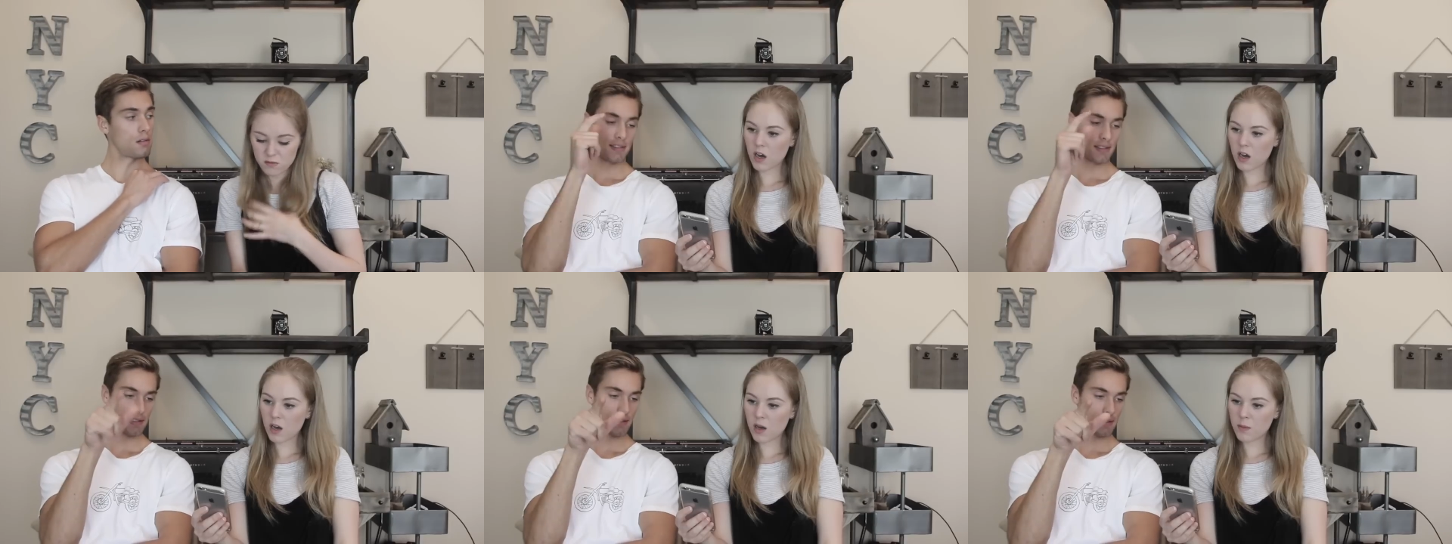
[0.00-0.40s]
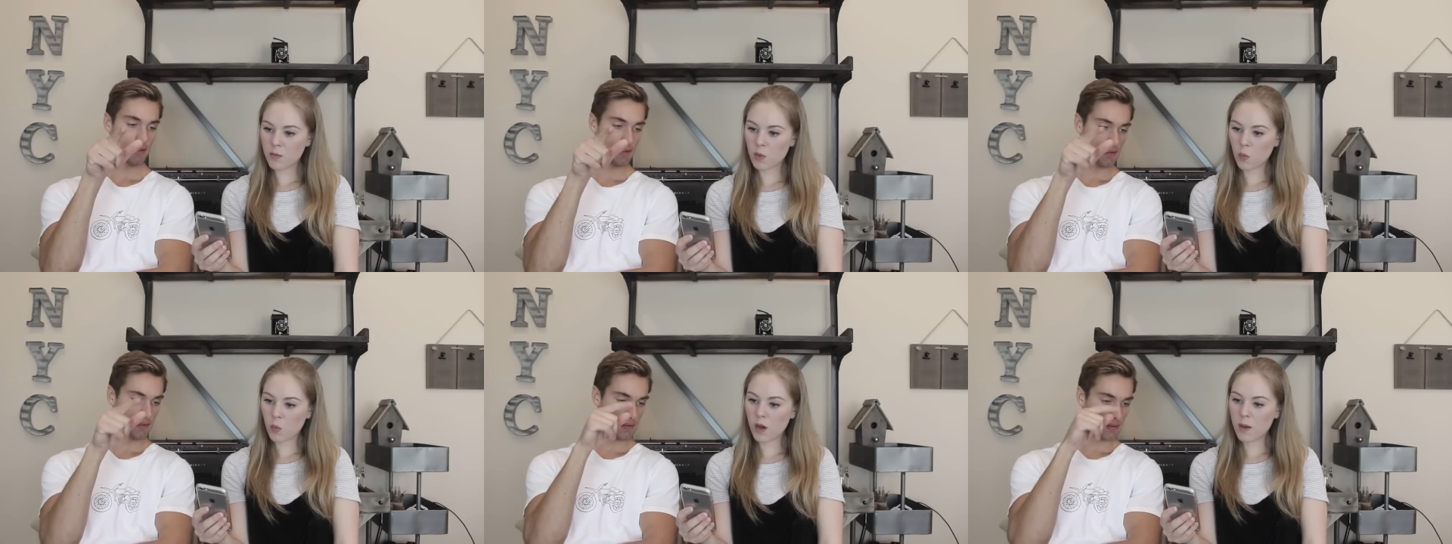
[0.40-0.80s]

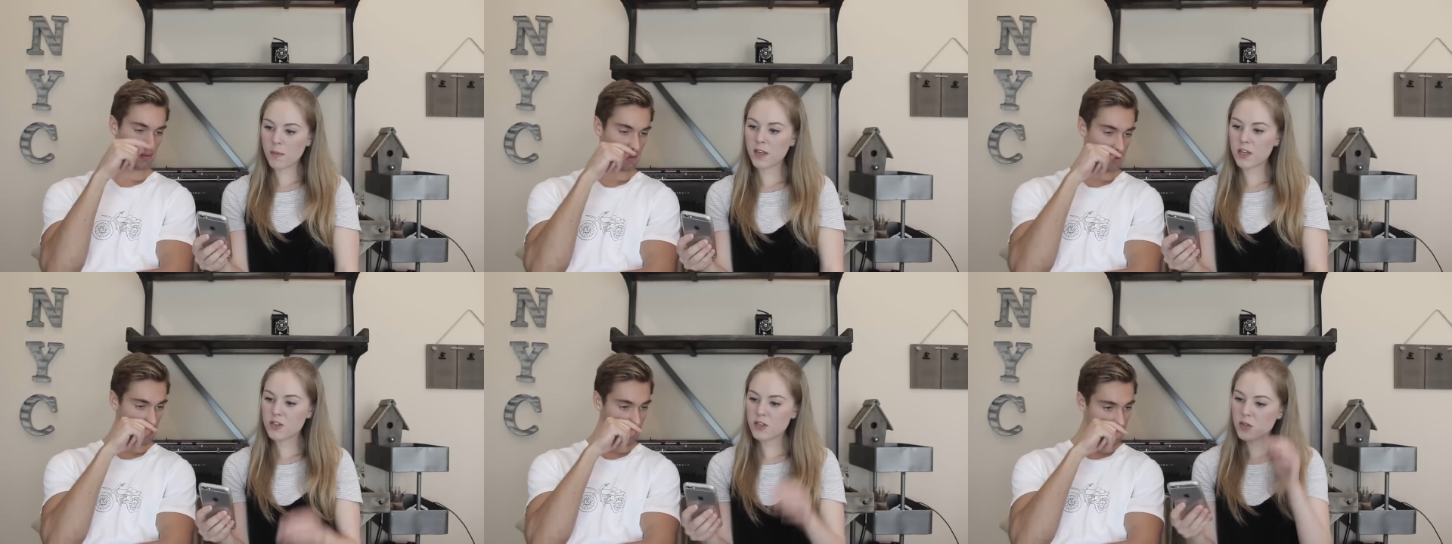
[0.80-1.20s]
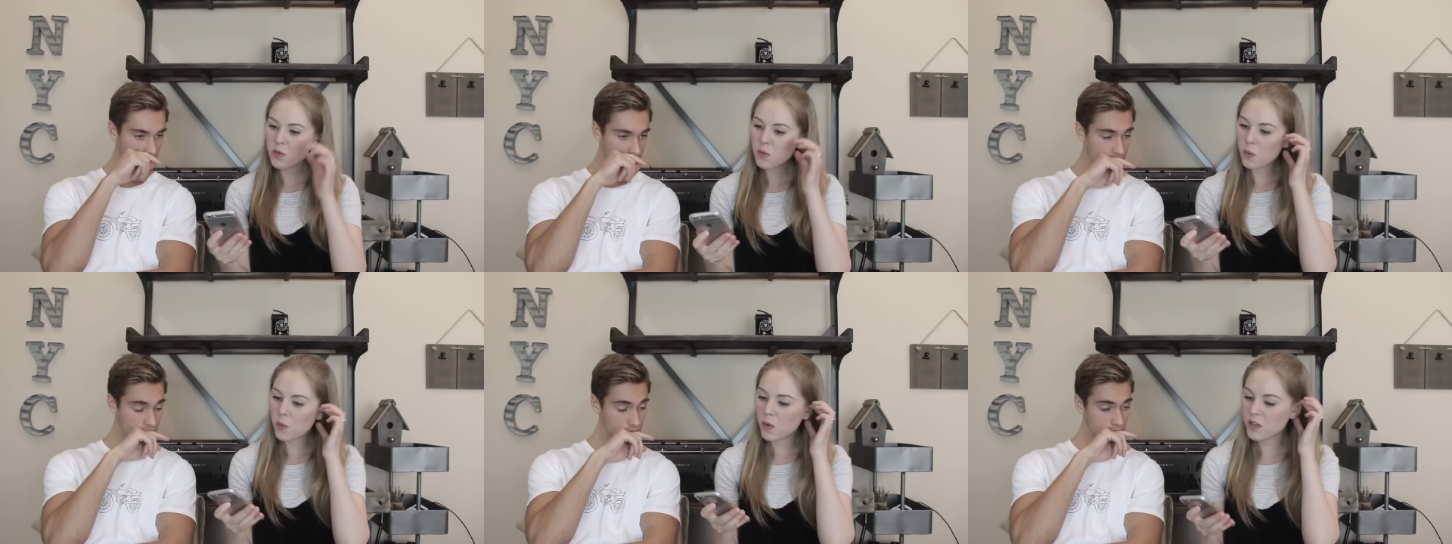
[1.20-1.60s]
Speaker 1: Um, what made
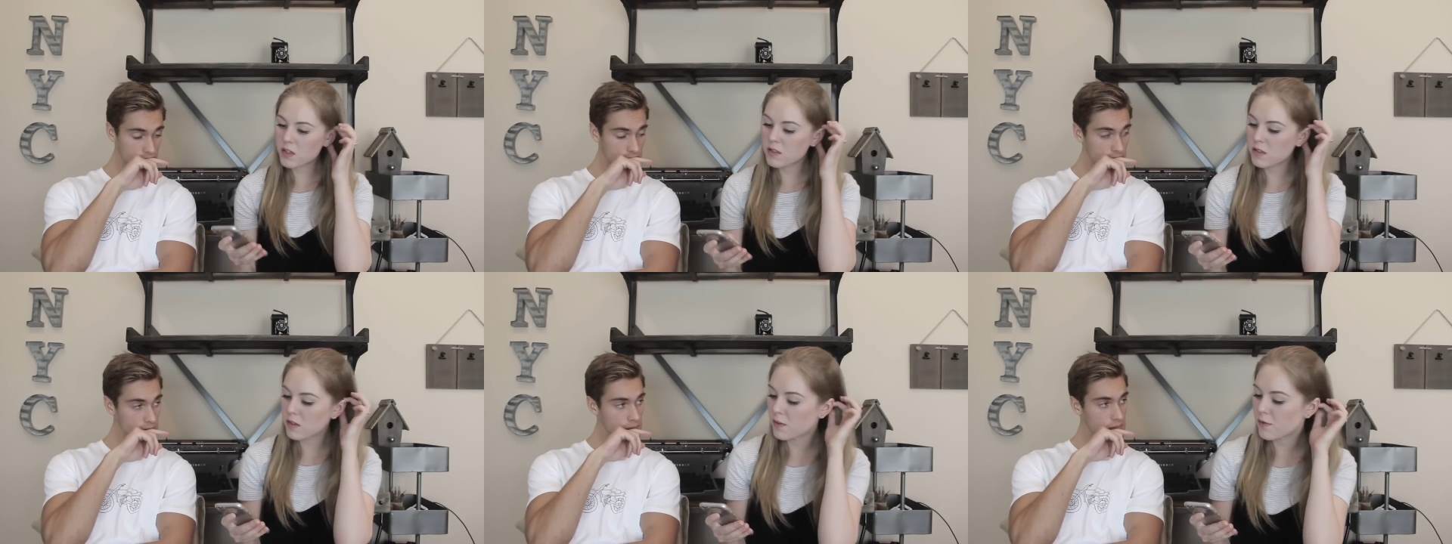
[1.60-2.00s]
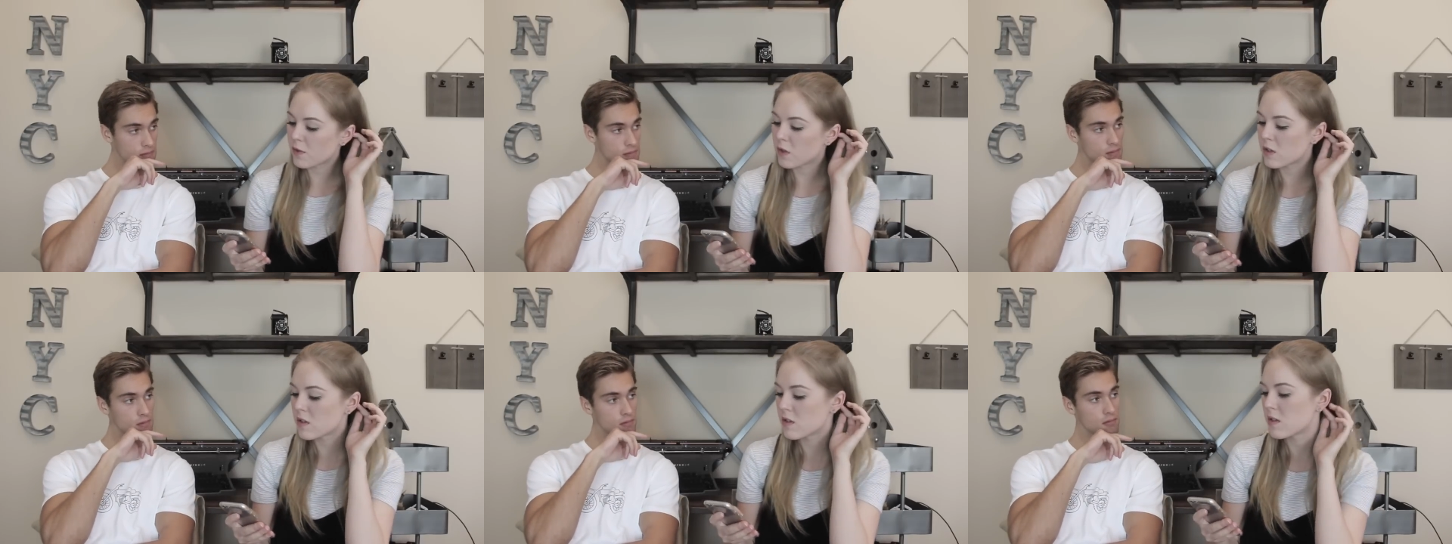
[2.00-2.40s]
you want to
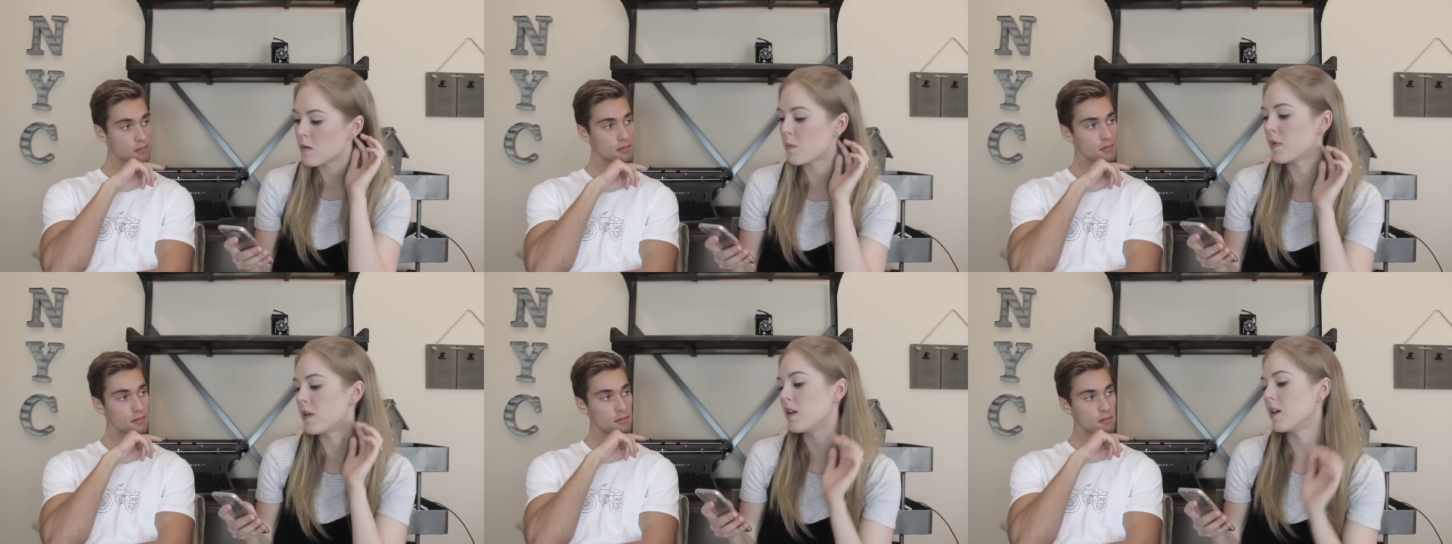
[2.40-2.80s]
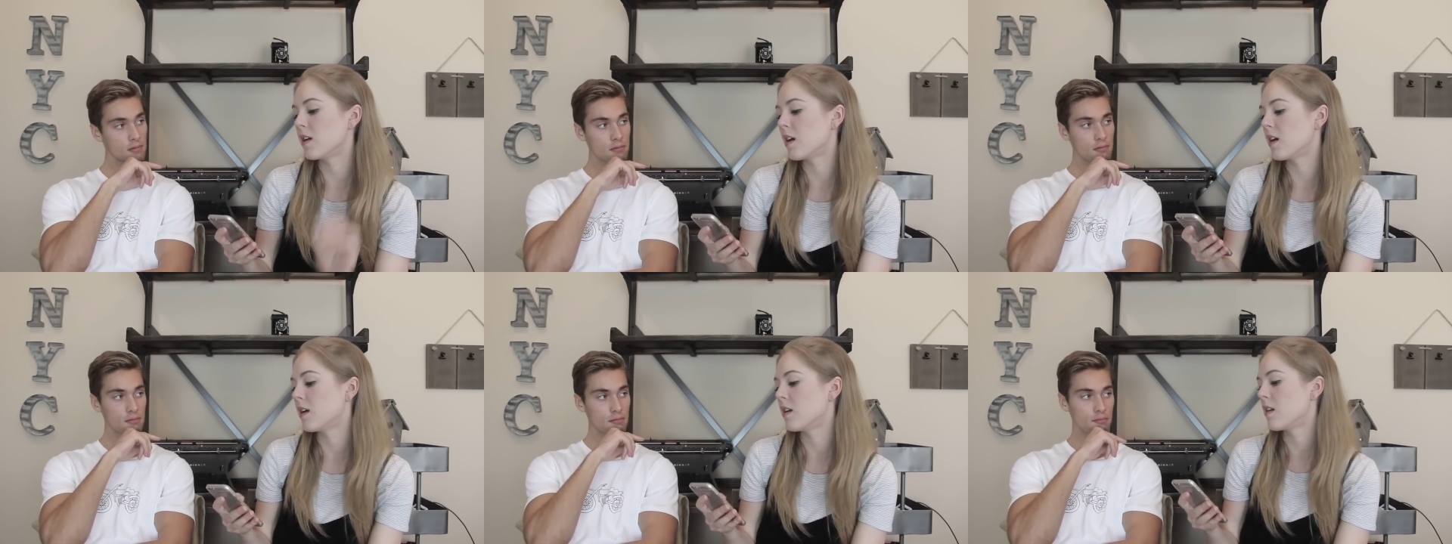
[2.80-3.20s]
first be
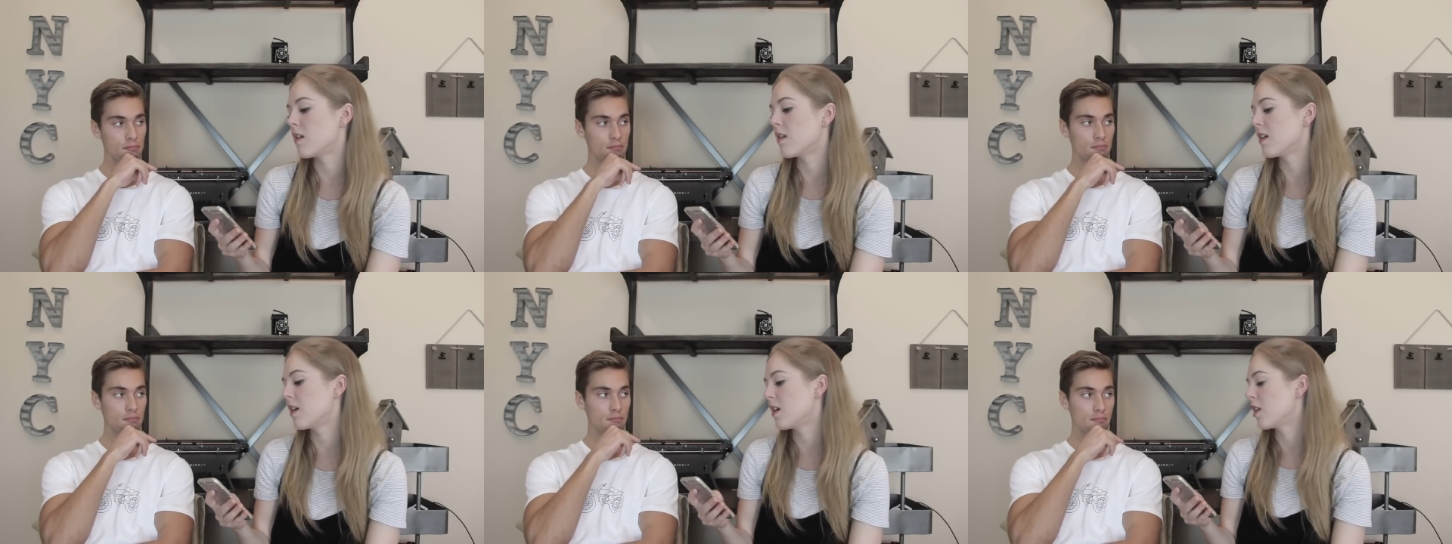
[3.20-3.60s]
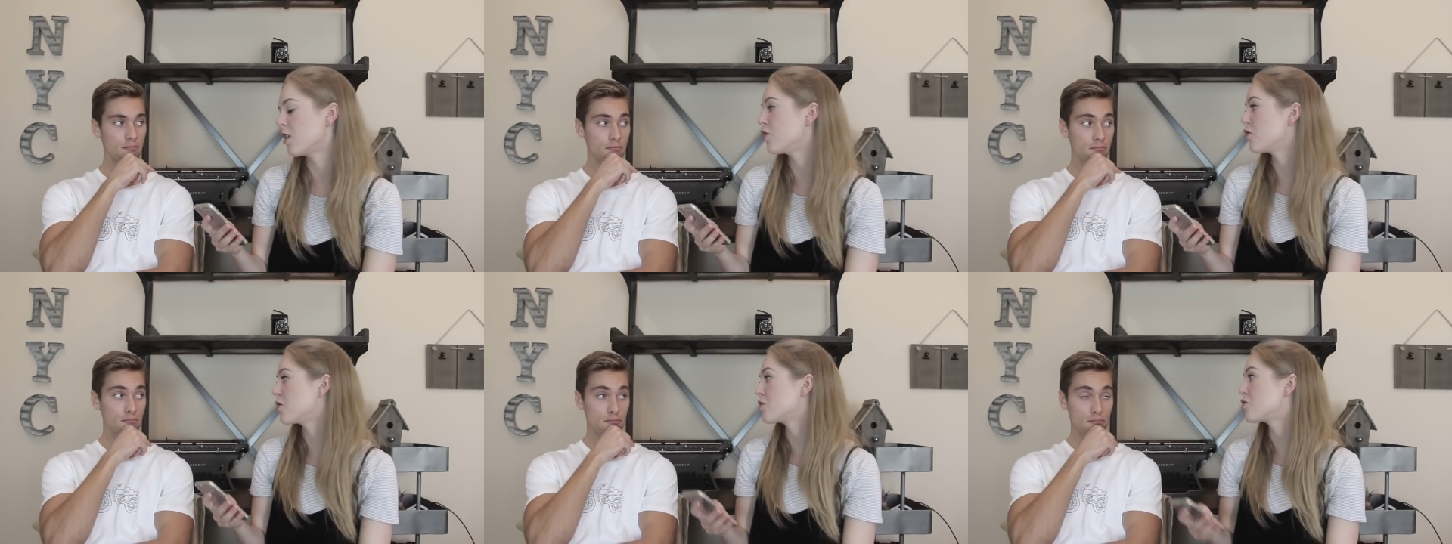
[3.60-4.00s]
in the
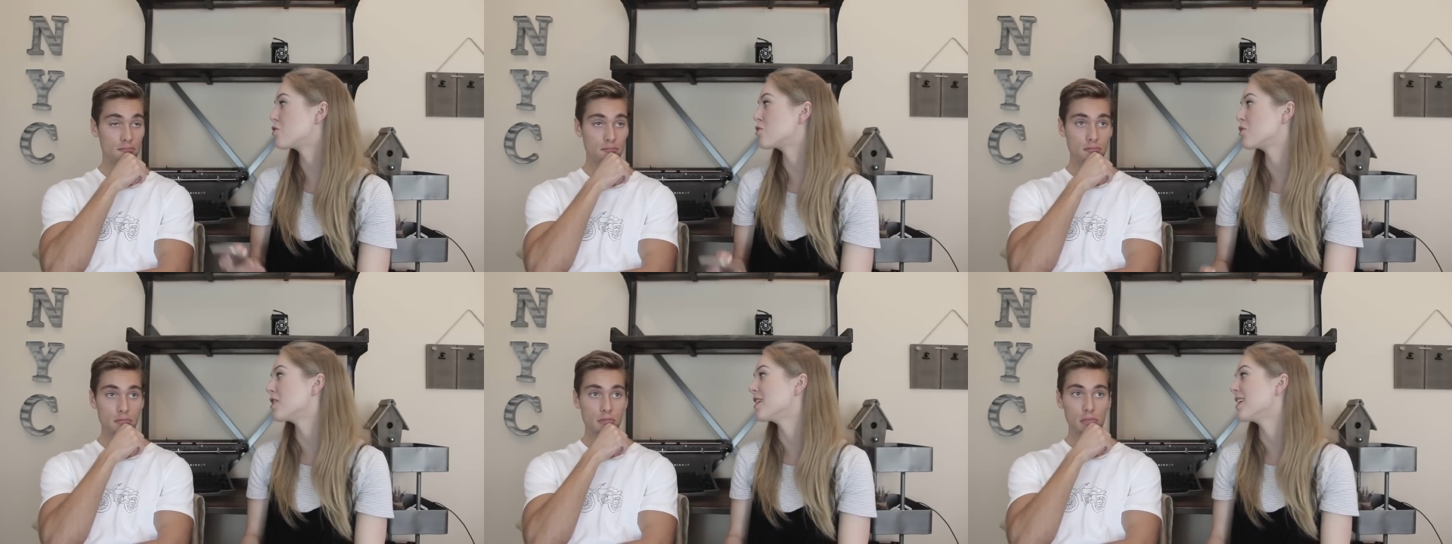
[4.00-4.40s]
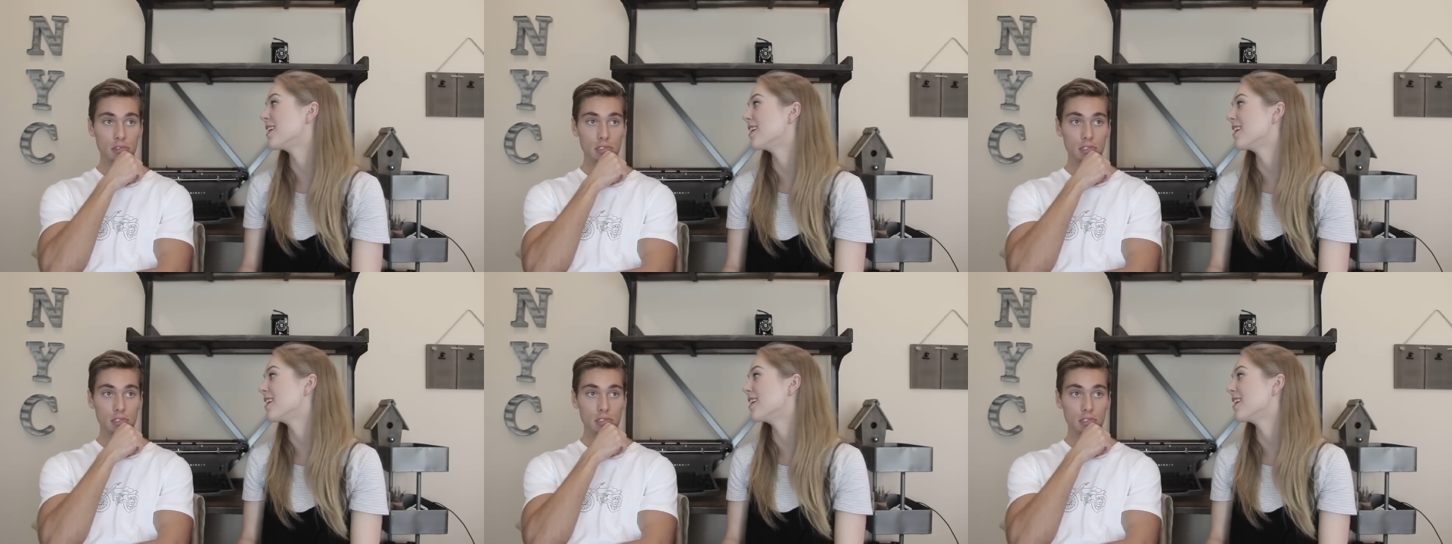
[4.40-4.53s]
industry?